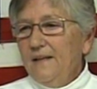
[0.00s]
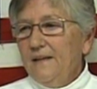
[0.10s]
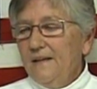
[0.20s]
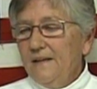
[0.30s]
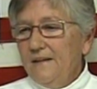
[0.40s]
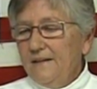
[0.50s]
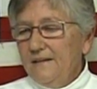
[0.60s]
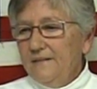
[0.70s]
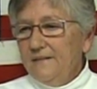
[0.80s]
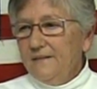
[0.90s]

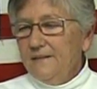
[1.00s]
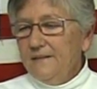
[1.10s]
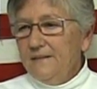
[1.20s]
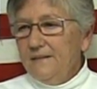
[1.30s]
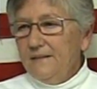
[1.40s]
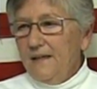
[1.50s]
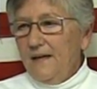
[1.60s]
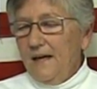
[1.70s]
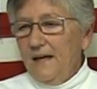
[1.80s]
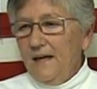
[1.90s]
the
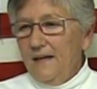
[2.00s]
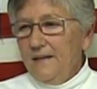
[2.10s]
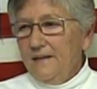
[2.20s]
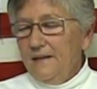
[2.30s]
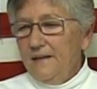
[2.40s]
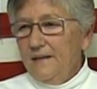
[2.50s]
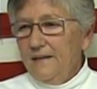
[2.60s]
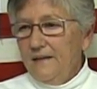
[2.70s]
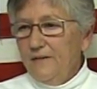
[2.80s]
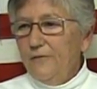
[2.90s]
the
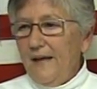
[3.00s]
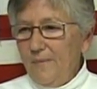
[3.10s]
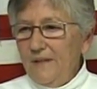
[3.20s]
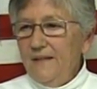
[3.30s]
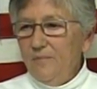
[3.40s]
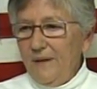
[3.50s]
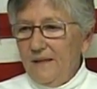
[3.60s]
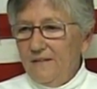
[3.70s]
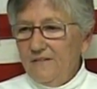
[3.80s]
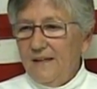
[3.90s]
there is family in
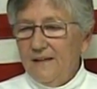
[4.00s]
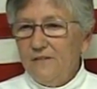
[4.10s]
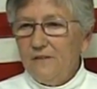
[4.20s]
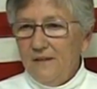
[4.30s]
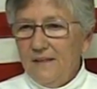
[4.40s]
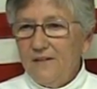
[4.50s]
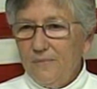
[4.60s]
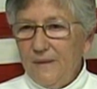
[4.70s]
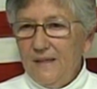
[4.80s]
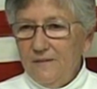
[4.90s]
Palestine, so I
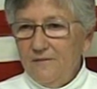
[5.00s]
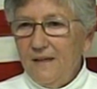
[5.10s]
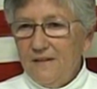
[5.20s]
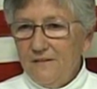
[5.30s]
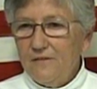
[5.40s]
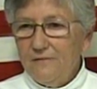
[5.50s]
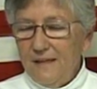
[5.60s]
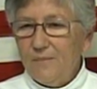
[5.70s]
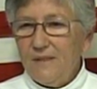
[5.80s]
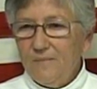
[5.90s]
guess my father's
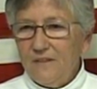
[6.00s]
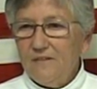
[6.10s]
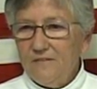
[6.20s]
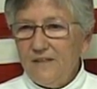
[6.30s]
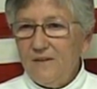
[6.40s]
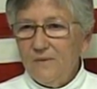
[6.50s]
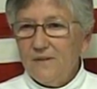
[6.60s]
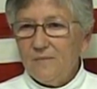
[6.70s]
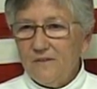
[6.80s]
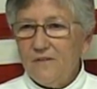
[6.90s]
family must have stayed with
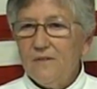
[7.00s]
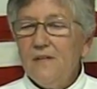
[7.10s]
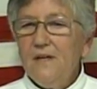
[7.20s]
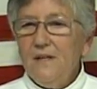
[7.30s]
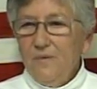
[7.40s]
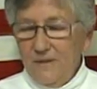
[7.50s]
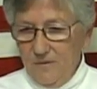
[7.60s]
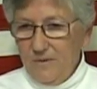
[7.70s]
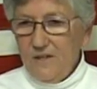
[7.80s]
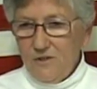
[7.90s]
them or so. But
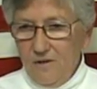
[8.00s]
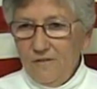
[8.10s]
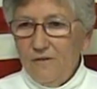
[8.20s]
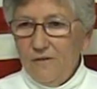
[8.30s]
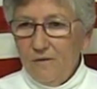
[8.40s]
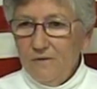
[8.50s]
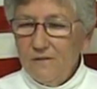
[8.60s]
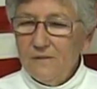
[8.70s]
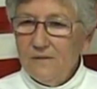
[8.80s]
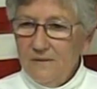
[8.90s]
the British also
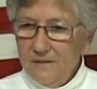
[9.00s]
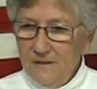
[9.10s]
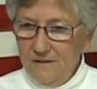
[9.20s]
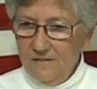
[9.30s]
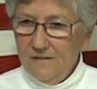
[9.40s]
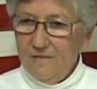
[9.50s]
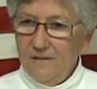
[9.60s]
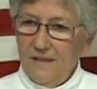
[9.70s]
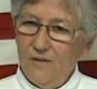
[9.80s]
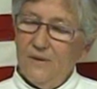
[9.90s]
told these
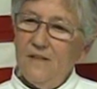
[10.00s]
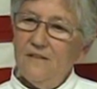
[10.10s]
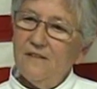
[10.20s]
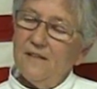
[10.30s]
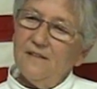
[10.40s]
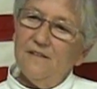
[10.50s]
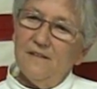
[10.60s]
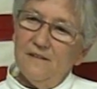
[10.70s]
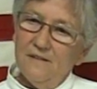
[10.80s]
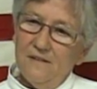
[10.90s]
evacuees that
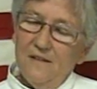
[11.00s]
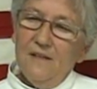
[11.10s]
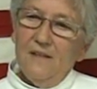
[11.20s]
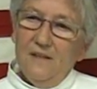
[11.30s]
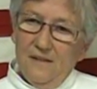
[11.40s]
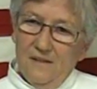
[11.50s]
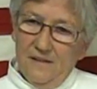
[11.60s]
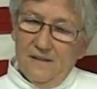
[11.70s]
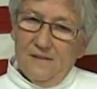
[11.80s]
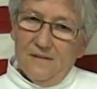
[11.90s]

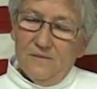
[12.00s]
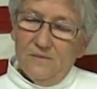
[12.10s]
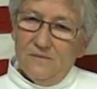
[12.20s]
uh, uh,